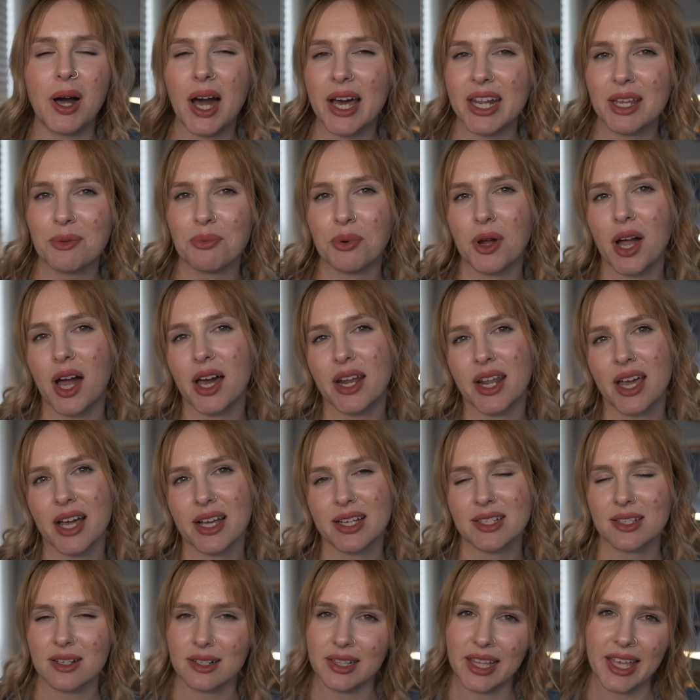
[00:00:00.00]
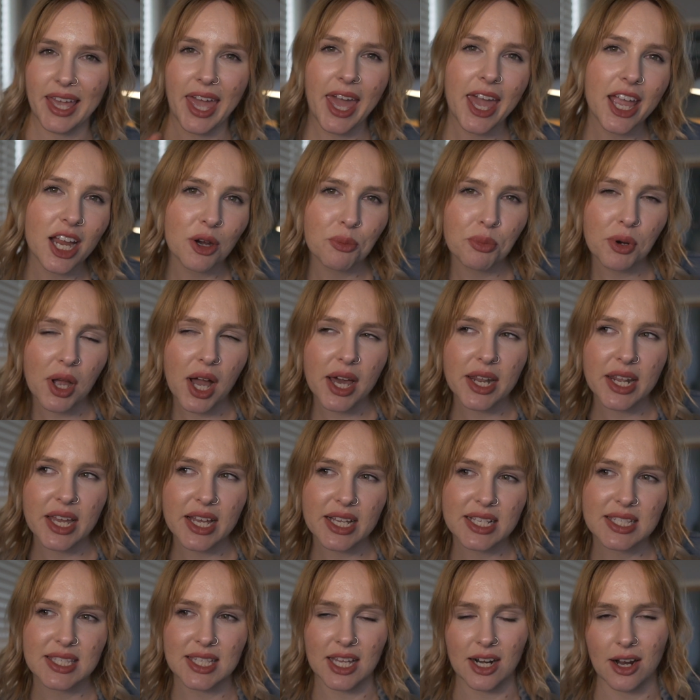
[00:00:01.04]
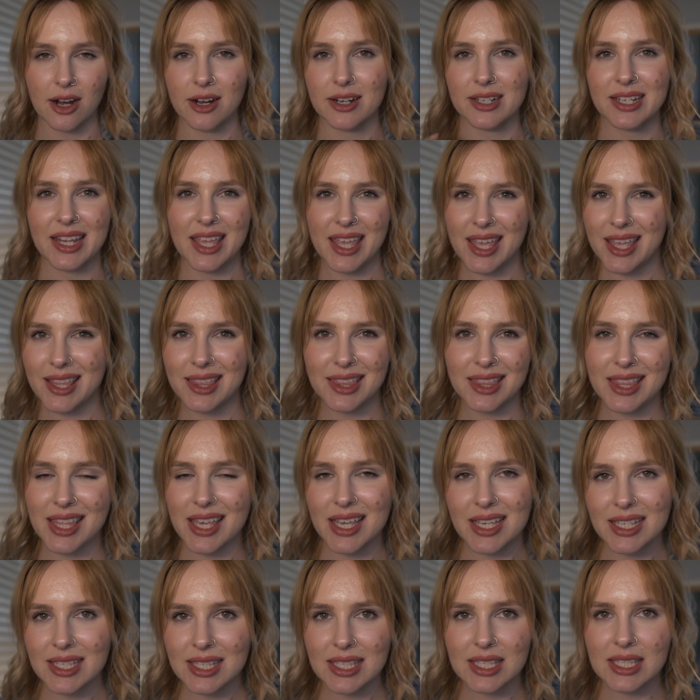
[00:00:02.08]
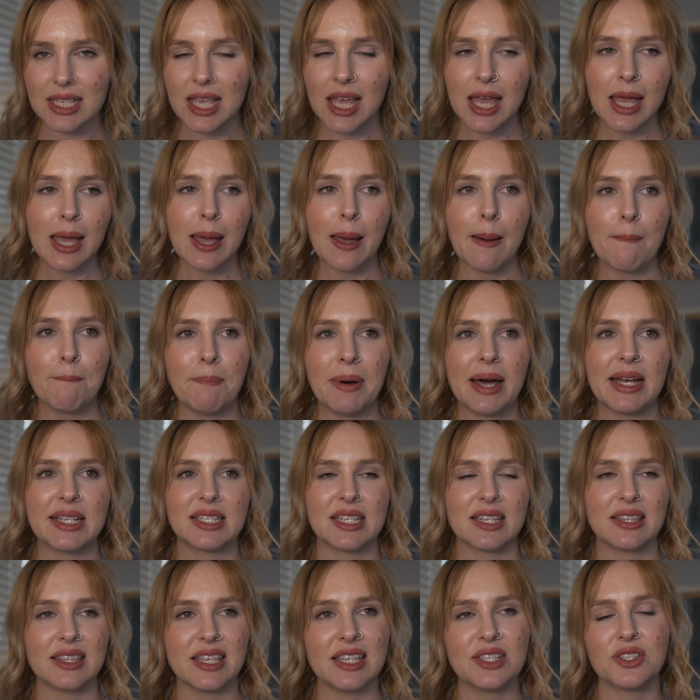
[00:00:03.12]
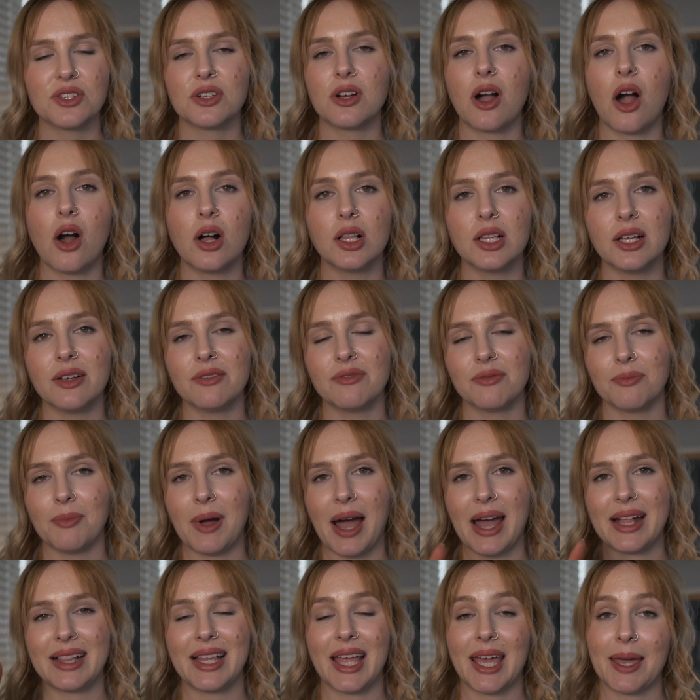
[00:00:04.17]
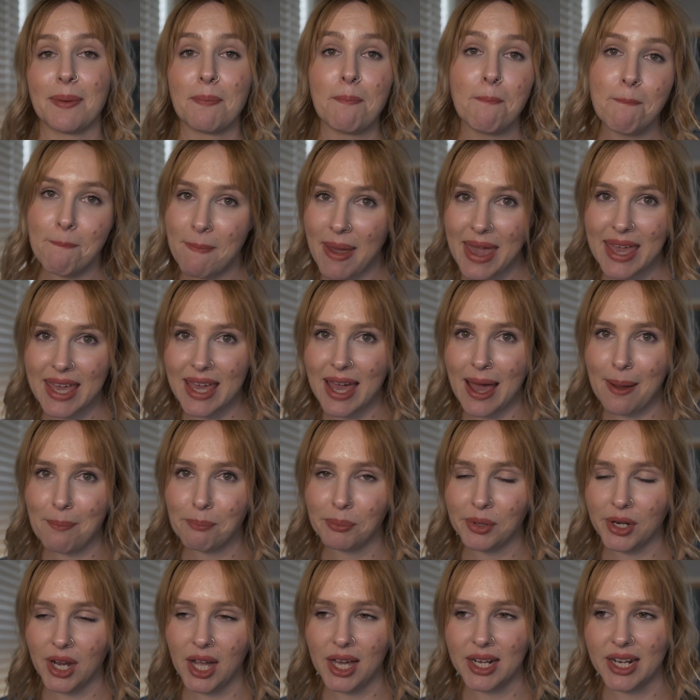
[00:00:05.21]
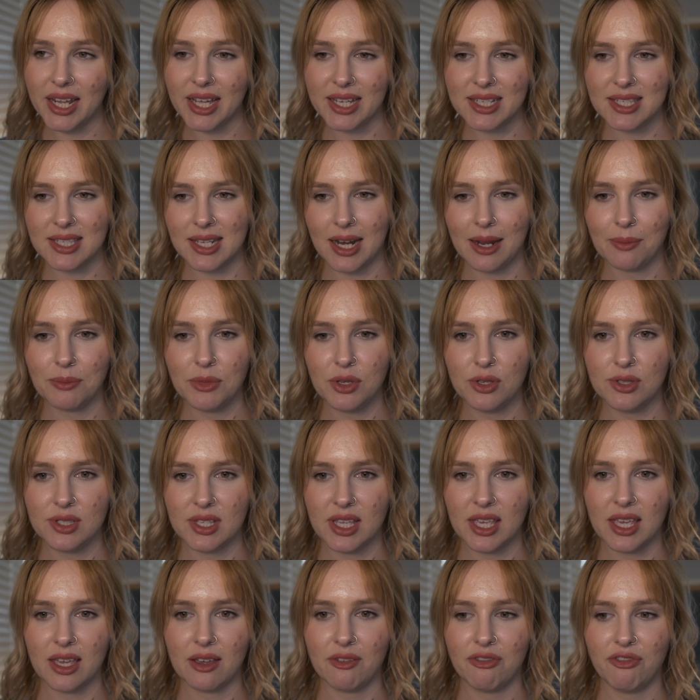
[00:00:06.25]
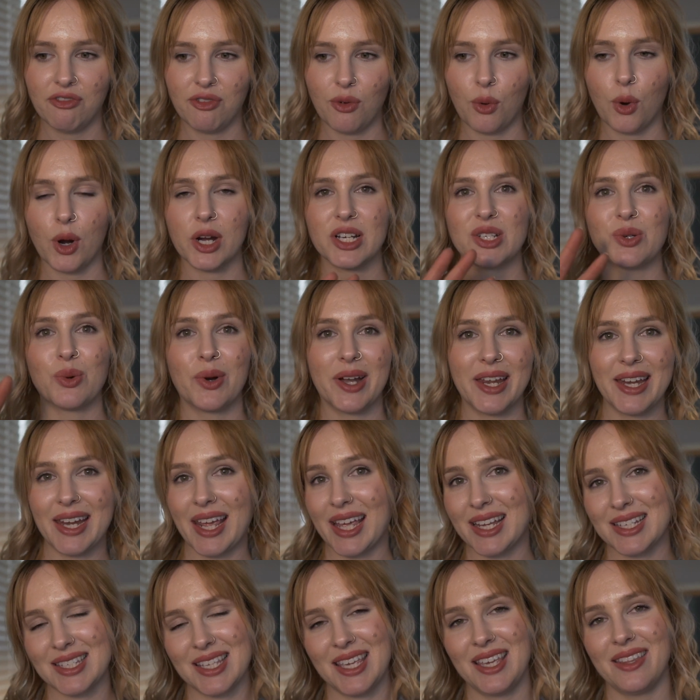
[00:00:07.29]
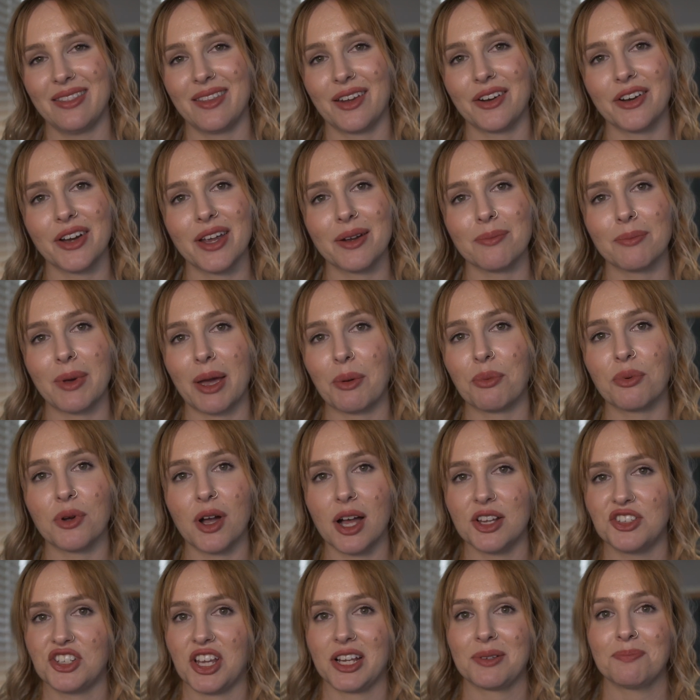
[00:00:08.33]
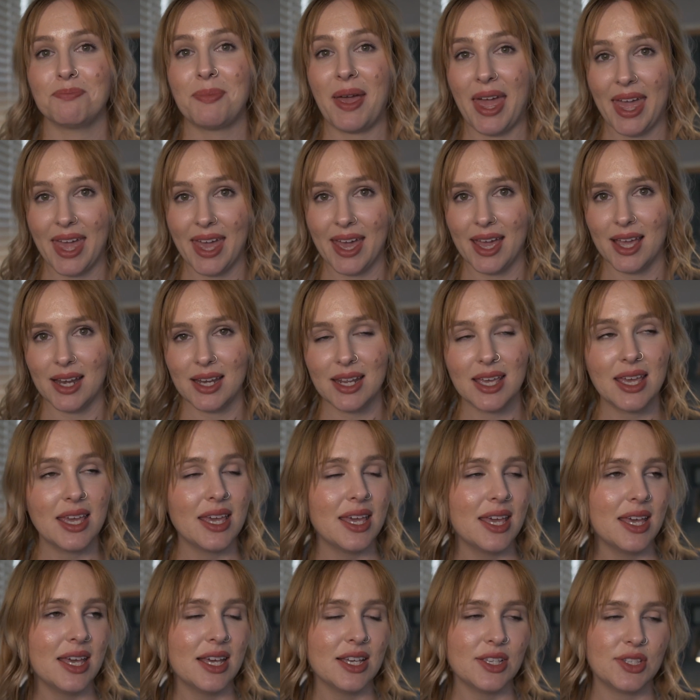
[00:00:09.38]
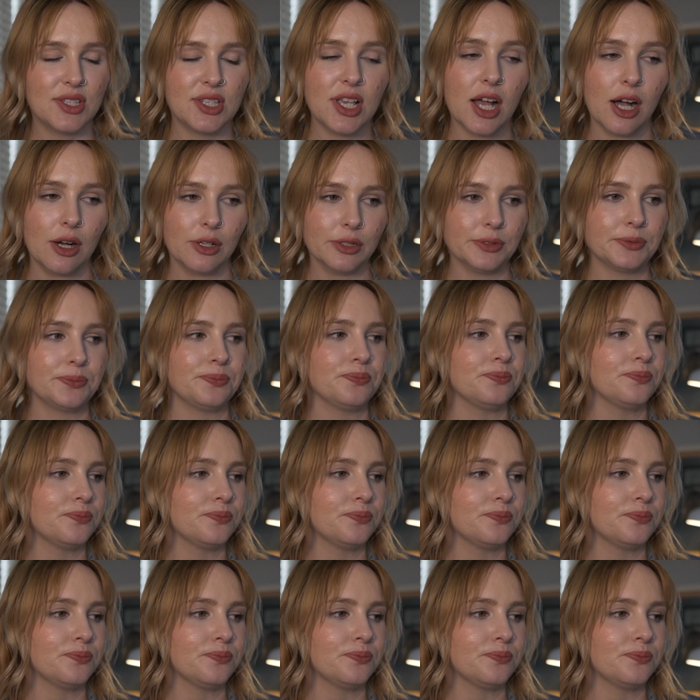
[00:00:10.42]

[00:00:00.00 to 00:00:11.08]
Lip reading: body products or like hair products that aren't in this, but these are all of my like makeup products that I'm using for 2019 that are in my Project Pan. So